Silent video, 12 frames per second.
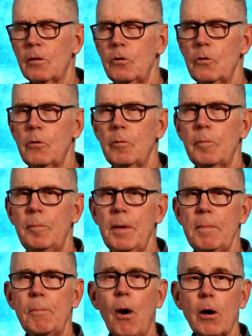to
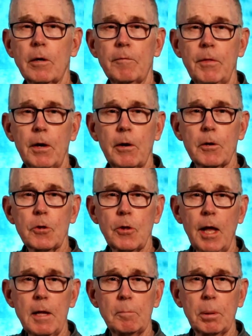be part of their
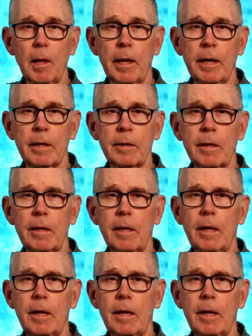estate plan.